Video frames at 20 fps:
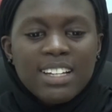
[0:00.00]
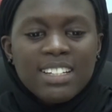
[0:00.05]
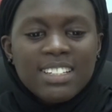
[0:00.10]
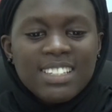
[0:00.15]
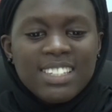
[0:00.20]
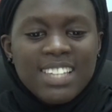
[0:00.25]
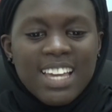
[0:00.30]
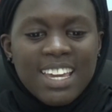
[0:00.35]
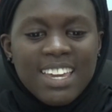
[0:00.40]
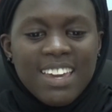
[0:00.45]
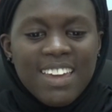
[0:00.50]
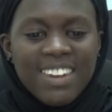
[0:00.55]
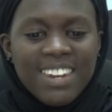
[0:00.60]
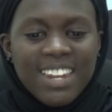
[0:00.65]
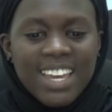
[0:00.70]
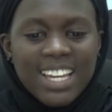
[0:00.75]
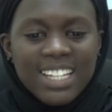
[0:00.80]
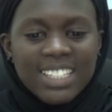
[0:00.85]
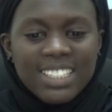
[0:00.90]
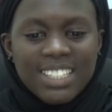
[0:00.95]
Zakir
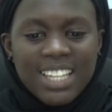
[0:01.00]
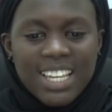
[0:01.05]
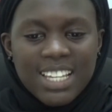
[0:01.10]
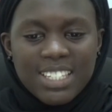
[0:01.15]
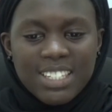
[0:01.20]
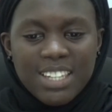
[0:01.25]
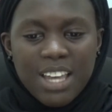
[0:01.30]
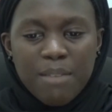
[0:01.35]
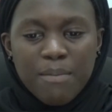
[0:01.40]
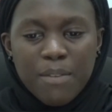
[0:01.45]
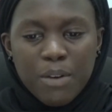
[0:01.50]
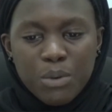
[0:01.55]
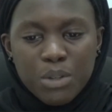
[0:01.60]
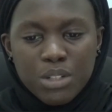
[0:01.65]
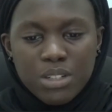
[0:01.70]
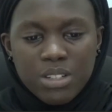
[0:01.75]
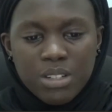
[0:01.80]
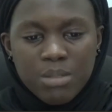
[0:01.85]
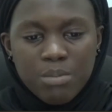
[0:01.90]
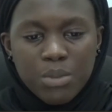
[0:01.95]
Naik says Jammeh
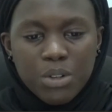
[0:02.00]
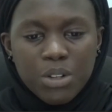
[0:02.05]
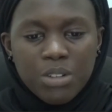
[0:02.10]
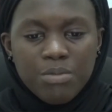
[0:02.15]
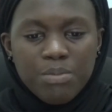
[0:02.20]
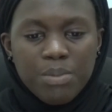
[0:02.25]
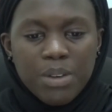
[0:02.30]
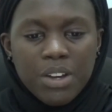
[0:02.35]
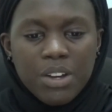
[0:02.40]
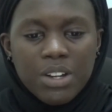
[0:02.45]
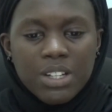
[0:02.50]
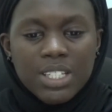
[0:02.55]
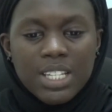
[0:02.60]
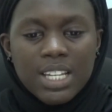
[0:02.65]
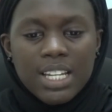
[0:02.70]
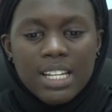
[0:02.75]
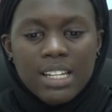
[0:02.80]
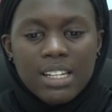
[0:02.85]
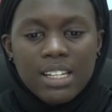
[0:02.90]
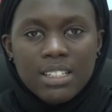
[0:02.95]
was removed because
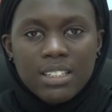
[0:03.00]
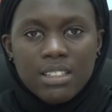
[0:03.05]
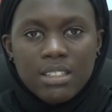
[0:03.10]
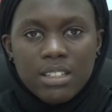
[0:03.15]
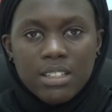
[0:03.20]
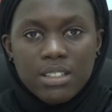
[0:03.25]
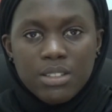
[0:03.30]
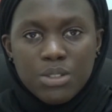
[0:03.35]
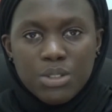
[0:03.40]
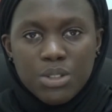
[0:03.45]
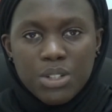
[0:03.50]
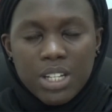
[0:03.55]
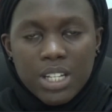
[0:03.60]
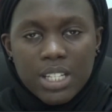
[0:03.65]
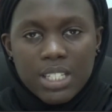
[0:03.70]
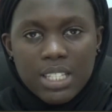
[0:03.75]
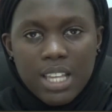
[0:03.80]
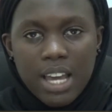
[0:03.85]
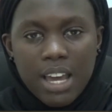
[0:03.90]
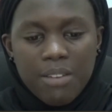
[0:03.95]
he listened to
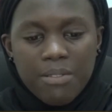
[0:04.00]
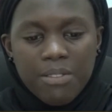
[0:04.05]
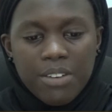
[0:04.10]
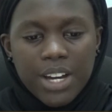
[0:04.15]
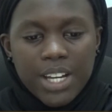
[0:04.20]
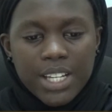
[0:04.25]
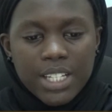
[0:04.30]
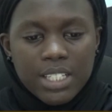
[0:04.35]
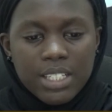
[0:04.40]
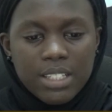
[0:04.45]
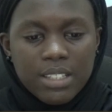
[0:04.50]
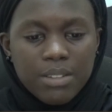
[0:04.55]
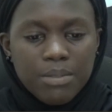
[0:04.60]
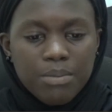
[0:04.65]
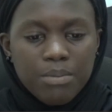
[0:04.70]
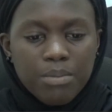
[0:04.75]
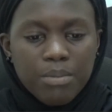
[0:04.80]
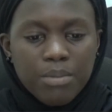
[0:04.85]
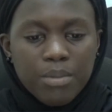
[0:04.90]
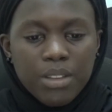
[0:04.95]
his advice.
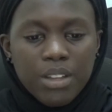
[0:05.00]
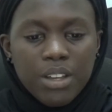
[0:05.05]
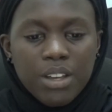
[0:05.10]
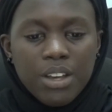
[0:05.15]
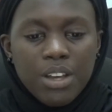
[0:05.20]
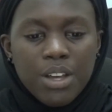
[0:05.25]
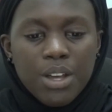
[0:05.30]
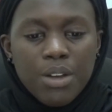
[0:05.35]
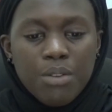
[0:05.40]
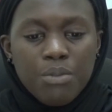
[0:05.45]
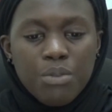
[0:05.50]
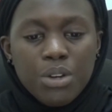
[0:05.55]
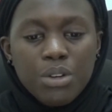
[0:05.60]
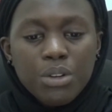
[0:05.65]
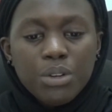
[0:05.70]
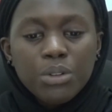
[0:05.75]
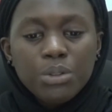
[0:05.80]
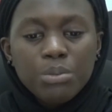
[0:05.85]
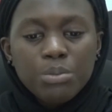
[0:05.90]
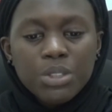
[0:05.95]

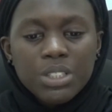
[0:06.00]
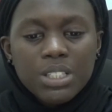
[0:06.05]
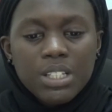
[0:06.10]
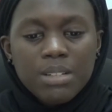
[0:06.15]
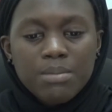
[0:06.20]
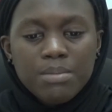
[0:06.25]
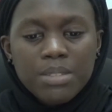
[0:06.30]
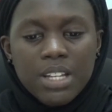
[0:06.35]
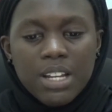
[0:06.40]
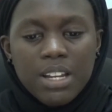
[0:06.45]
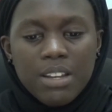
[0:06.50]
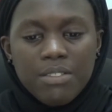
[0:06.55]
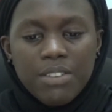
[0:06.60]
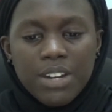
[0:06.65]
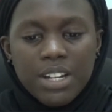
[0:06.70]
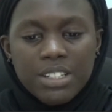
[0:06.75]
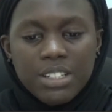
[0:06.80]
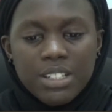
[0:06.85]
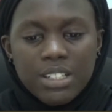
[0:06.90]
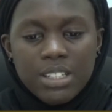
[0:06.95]
Renowned Muslim
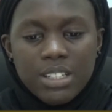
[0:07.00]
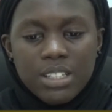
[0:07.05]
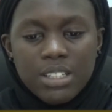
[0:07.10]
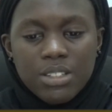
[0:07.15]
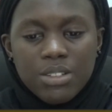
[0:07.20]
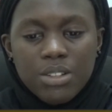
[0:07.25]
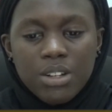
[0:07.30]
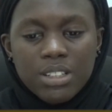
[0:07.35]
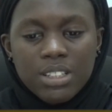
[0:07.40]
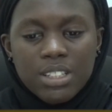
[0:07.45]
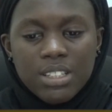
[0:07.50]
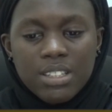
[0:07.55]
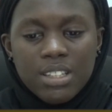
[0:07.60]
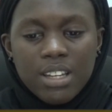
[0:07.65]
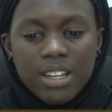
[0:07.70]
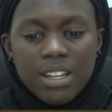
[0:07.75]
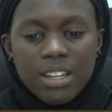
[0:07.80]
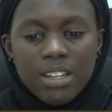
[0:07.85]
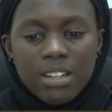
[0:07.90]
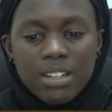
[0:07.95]
televangelist Dr.
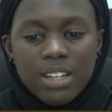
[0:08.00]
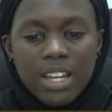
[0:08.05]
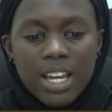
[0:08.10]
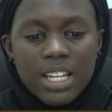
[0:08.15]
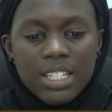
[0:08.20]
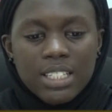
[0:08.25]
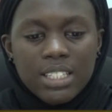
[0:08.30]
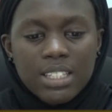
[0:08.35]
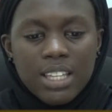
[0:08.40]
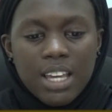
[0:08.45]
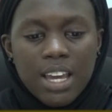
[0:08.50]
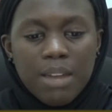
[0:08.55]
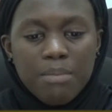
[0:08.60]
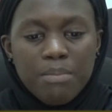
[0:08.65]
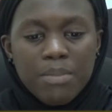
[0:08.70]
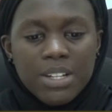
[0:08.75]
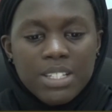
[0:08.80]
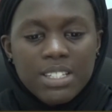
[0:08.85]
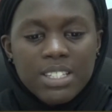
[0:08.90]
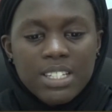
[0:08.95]
Zakir Naik
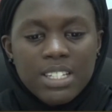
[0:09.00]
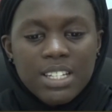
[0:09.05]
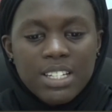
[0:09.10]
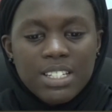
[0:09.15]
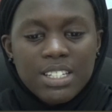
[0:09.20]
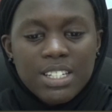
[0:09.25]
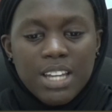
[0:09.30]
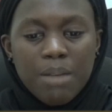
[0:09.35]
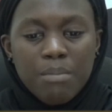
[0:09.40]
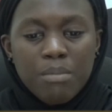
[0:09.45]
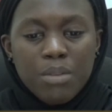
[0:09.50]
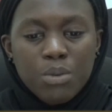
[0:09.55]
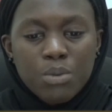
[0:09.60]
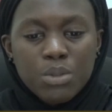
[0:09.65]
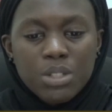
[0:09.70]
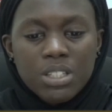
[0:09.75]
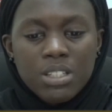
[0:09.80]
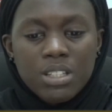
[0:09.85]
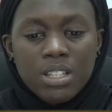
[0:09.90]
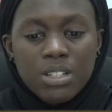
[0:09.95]
said President Jammeh
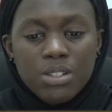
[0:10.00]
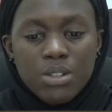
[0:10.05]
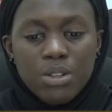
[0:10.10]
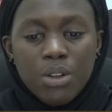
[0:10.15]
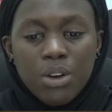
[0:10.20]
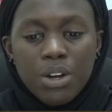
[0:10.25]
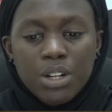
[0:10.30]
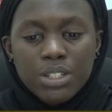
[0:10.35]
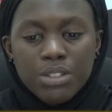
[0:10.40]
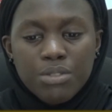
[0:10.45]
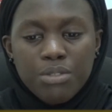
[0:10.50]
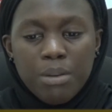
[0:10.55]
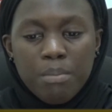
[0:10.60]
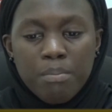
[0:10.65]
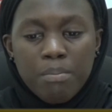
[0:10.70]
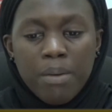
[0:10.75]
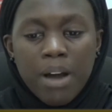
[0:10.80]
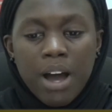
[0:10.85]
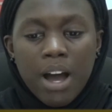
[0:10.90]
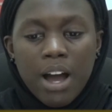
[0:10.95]
was dislodged
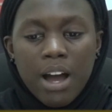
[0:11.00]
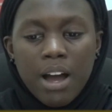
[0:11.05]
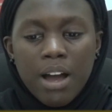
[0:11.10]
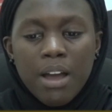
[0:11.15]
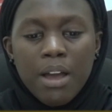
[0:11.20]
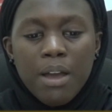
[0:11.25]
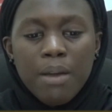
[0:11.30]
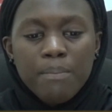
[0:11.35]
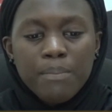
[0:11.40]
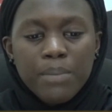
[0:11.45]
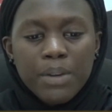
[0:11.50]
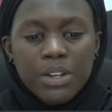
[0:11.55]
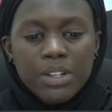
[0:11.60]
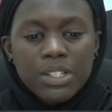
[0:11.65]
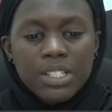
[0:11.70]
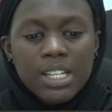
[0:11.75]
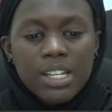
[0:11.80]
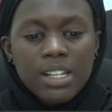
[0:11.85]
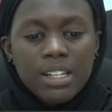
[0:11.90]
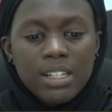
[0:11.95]
from power
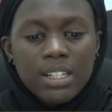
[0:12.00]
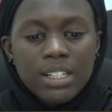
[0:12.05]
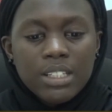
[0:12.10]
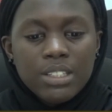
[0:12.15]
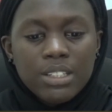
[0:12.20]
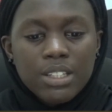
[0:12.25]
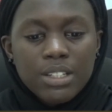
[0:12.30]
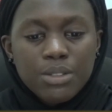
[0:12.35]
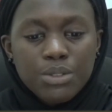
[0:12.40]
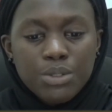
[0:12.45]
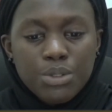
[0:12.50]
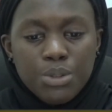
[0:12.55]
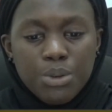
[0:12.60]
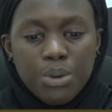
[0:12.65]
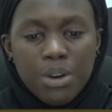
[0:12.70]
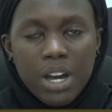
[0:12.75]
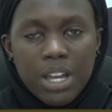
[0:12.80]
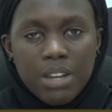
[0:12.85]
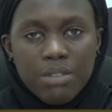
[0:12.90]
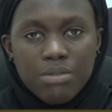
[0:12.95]
because he listened
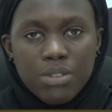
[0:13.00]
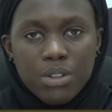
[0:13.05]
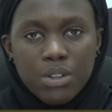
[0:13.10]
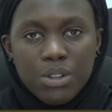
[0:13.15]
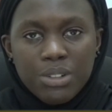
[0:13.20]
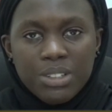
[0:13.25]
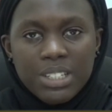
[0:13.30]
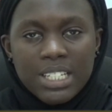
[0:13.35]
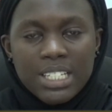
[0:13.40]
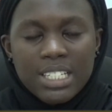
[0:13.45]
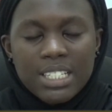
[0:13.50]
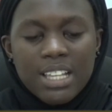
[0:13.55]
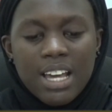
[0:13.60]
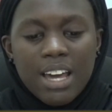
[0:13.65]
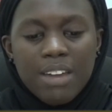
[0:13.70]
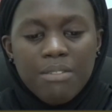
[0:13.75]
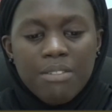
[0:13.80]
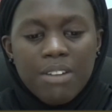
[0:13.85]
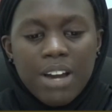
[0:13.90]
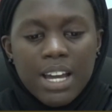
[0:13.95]
to and followed his
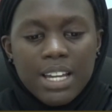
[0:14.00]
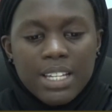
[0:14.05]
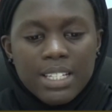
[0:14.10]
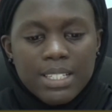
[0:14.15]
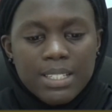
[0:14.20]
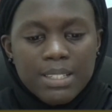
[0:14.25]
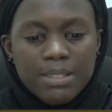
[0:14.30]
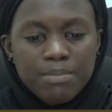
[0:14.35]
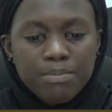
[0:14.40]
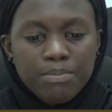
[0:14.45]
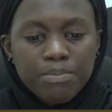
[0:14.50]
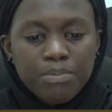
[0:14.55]
advice.